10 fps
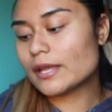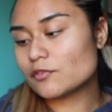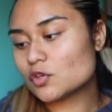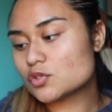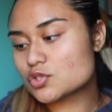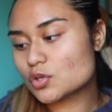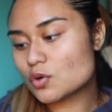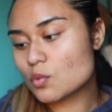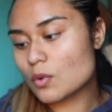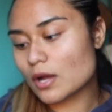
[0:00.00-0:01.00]
If you
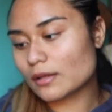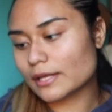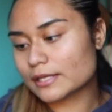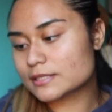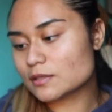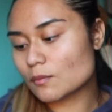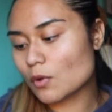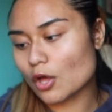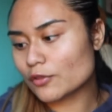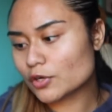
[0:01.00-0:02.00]
do want like some
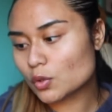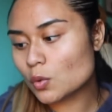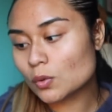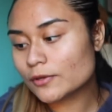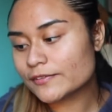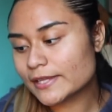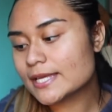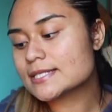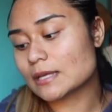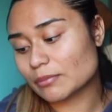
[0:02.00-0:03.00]
other cooler
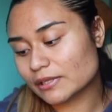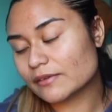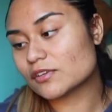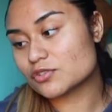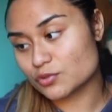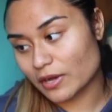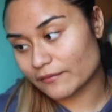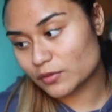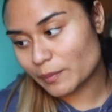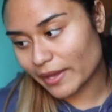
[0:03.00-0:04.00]
things, I believe you do
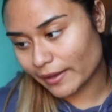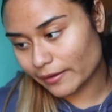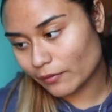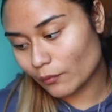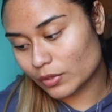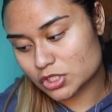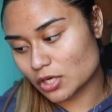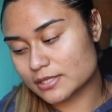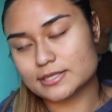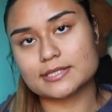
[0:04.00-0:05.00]
have to pay, which
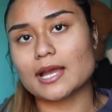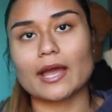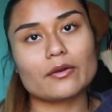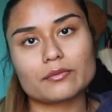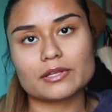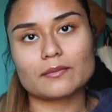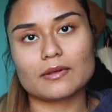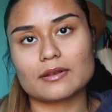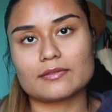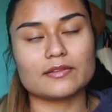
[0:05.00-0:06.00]
honestly I don't really
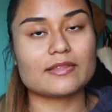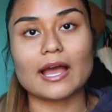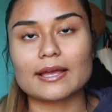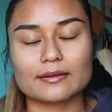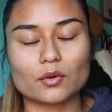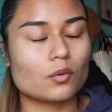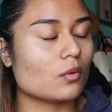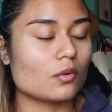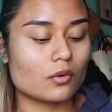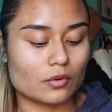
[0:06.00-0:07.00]
want nothing that
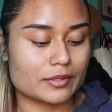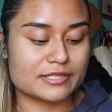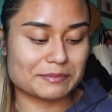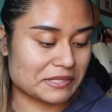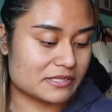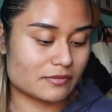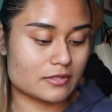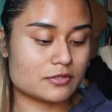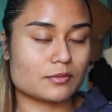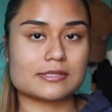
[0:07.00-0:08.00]
cool or expensive. I
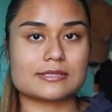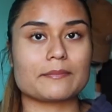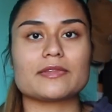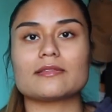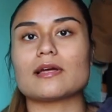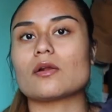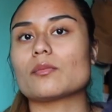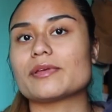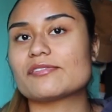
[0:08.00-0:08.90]
just want something that'll be